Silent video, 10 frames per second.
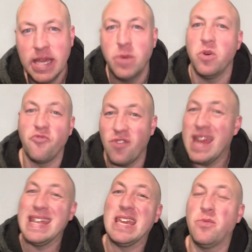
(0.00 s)
Well,
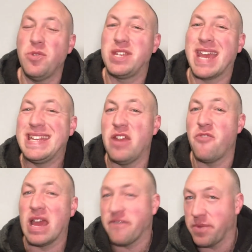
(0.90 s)
really, you want to get it
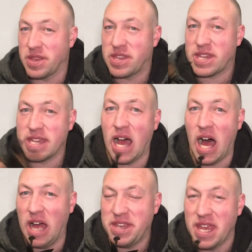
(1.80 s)
right from the
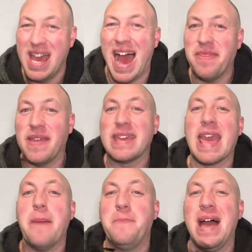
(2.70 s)
start and then
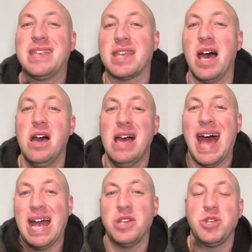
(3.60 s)
get better
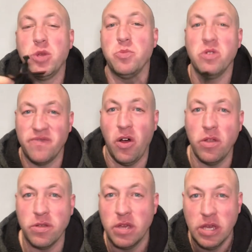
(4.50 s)
as you move
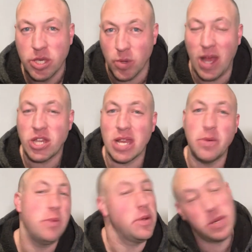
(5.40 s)
on. So actually,
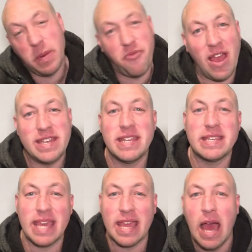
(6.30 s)
we want to be
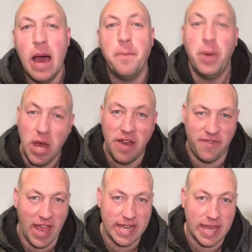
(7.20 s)
practicing
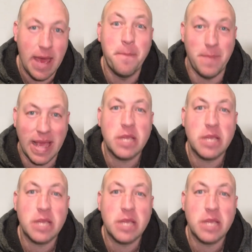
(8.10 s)
perfect makes